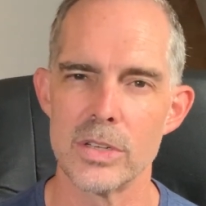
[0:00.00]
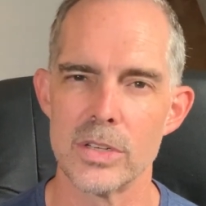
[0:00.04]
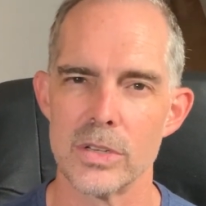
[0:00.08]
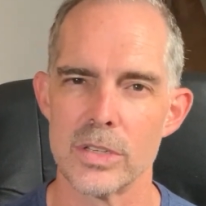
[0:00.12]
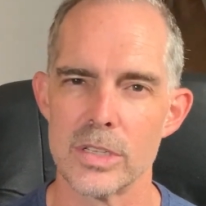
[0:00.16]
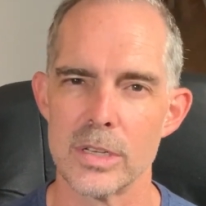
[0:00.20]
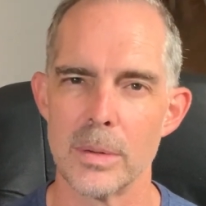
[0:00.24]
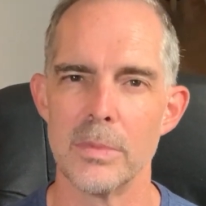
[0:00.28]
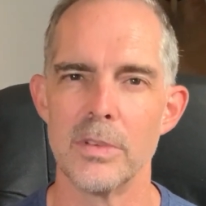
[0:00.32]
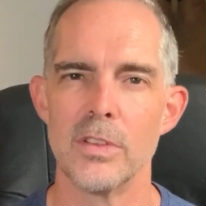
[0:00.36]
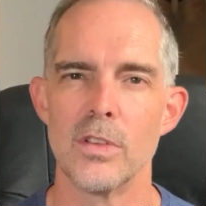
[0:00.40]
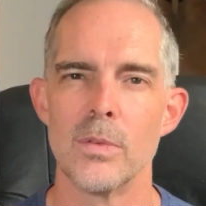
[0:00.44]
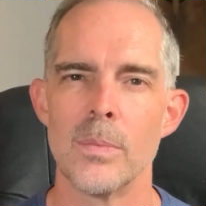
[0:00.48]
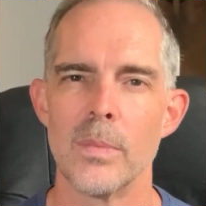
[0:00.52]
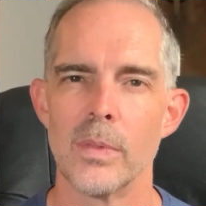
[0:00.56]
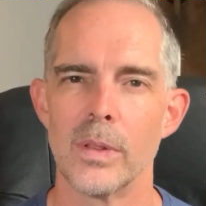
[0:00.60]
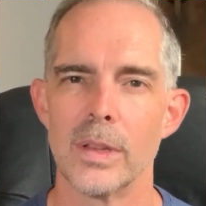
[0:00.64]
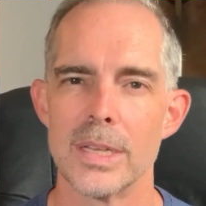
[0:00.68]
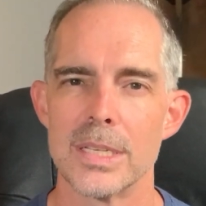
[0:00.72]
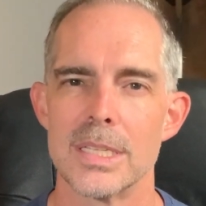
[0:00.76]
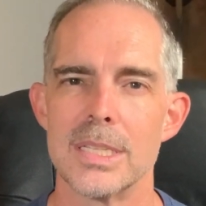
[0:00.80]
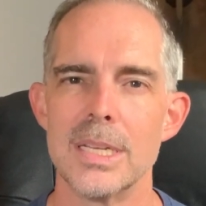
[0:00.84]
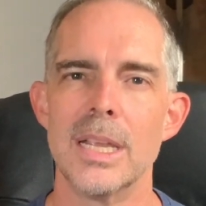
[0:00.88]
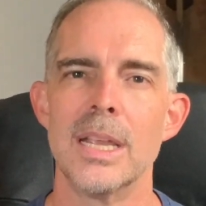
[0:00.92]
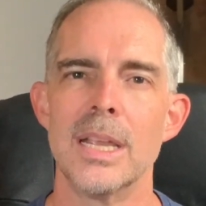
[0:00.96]
So some of you
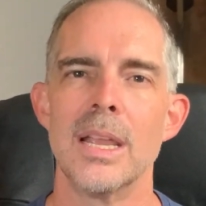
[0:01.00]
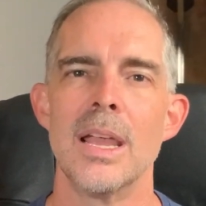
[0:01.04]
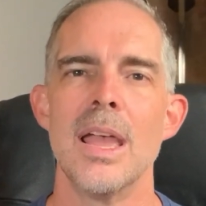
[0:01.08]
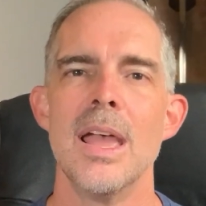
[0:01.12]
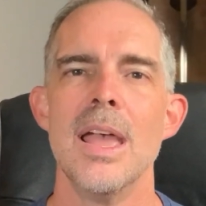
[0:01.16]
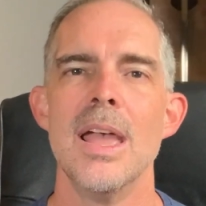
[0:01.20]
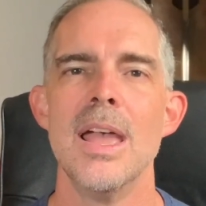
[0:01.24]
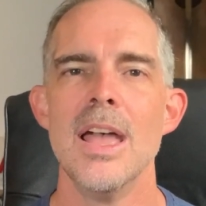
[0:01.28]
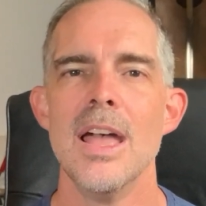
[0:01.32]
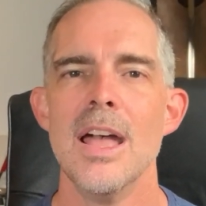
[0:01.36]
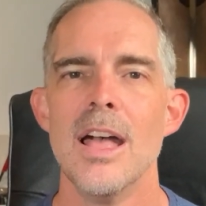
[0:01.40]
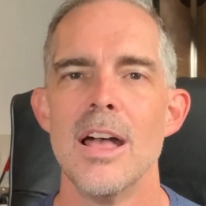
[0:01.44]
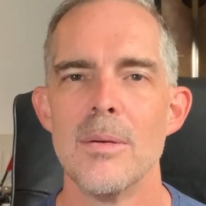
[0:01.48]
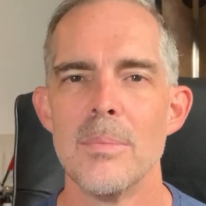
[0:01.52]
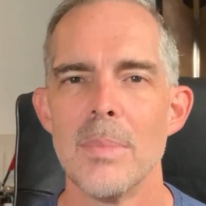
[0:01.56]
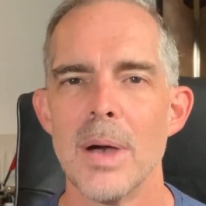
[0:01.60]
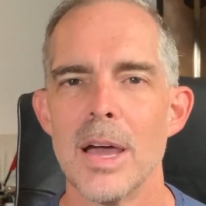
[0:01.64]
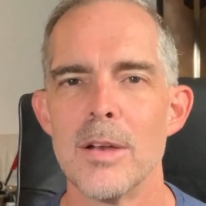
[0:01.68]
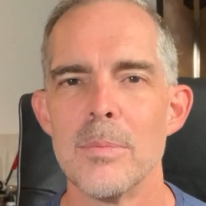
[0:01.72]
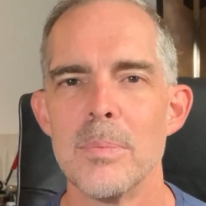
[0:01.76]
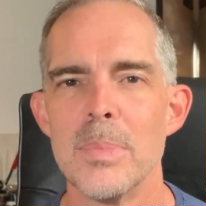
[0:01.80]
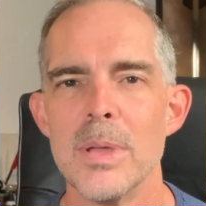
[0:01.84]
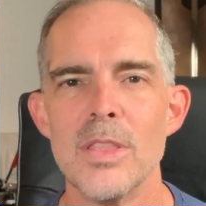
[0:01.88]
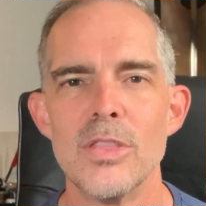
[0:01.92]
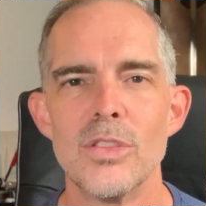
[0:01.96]
listening
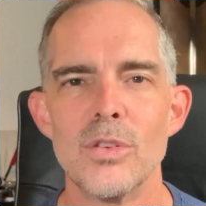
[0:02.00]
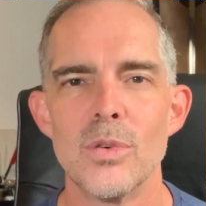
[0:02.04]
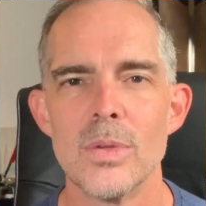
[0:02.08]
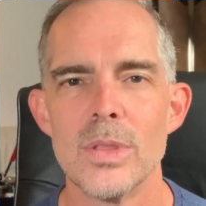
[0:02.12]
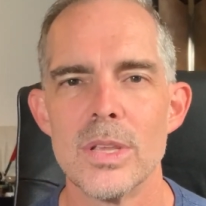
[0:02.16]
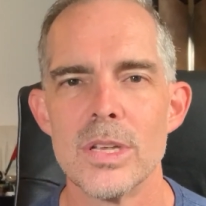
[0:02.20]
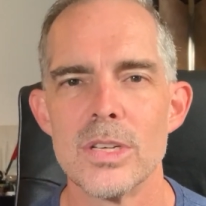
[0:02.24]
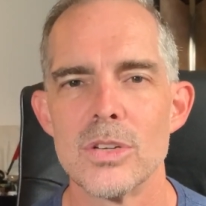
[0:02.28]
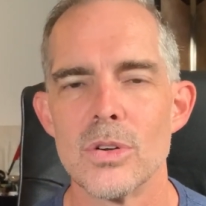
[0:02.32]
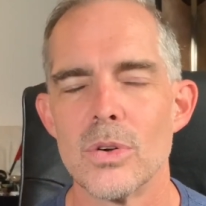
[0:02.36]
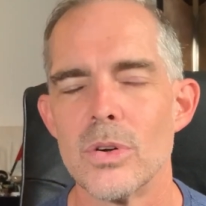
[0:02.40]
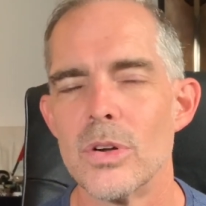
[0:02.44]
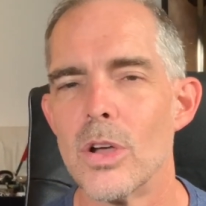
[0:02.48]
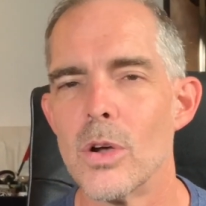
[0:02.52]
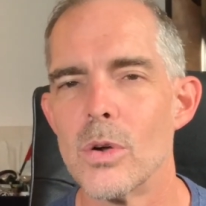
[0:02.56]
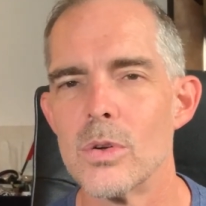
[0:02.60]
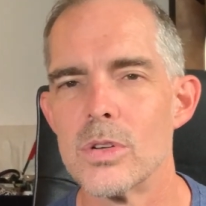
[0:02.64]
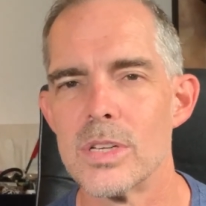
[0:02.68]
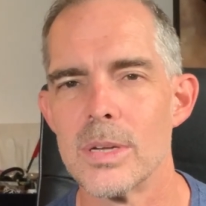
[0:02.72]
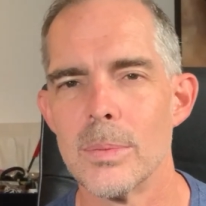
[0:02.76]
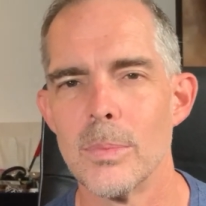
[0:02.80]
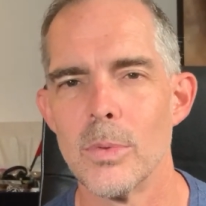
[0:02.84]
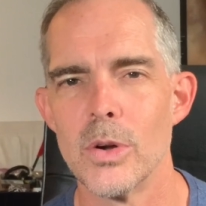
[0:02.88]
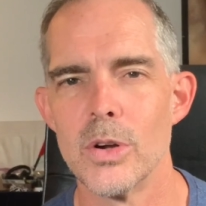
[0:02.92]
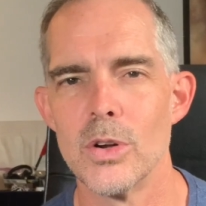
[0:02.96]
might have been through this or know
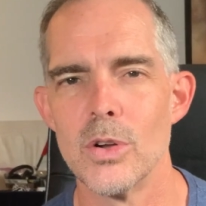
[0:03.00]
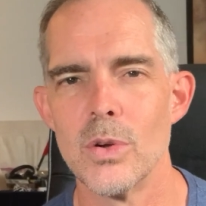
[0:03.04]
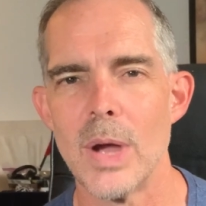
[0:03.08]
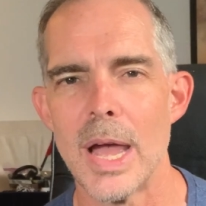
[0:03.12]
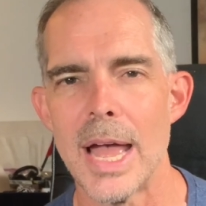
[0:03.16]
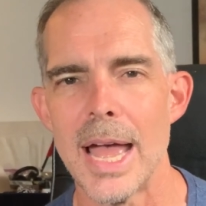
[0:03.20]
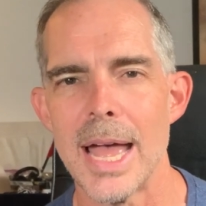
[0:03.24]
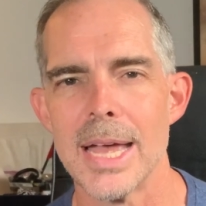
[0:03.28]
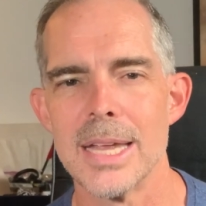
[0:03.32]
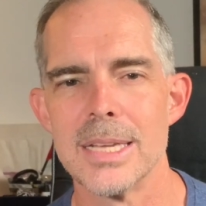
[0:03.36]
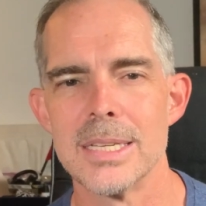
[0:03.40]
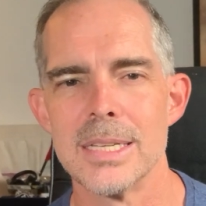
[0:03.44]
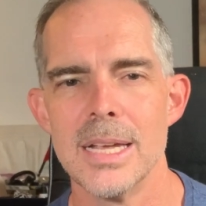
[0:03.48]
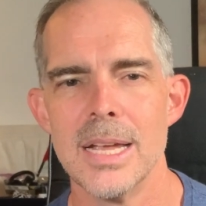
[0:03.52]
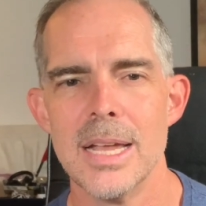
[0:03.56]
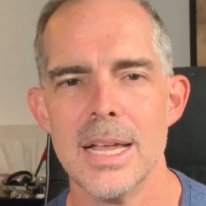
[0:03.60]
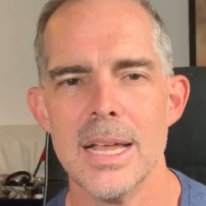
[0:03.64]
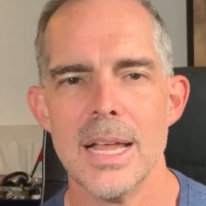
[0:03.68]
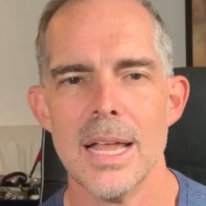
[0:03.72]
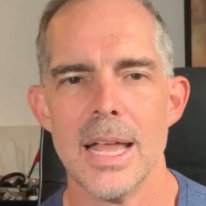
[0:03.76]
someone who has.